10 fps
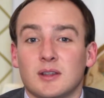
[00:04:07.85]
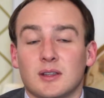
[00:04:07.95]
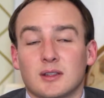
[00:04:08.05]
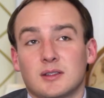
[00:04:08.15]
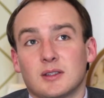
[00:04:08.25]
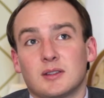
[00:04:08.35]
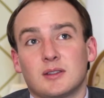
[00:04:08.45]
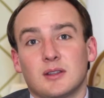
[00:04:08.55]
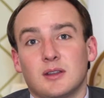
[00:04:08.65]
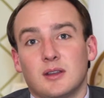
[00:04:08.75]
it
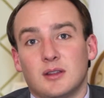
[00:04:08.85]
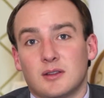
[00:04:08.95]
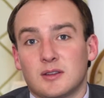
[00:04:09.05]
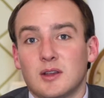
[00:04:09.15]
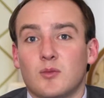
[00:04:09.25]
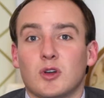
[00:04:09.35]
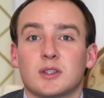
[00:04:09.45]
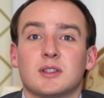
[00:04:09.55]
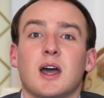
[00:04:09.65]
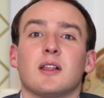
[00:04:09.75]
exists in somewhat
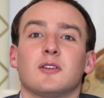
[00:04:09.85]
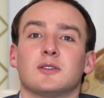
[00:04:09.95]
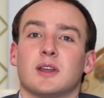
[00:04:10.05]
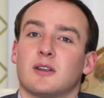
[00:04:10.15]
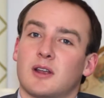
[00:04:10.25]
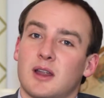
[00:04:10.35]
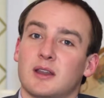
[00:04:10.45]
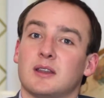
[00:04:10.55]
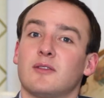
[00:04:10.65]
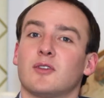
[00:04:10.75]
silos that are
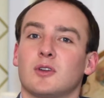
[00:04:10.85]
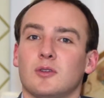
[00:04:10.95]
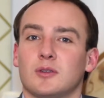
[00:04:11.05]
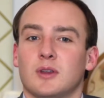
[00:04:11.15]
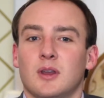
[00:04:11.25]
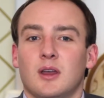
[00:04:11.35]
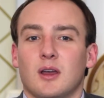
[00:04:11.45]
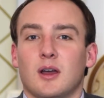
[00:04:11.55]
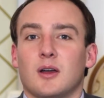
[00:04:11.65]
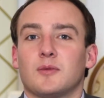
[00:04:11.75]
kind of difficult
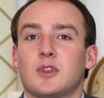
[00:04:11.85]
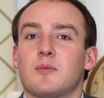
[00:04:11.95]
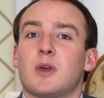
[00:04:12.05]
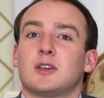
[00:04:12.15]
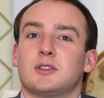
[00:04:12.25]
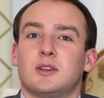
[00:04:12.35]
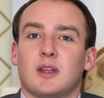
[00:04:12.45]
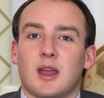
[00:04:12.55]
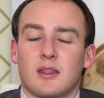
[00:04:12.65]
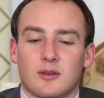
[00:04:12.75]
to mesh
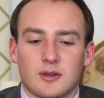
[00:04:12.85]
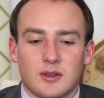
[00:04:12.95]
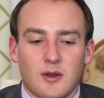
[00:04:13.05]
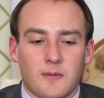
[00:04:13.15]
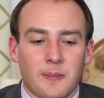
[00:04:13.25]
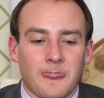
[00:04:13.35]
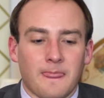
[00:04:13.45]
together. So,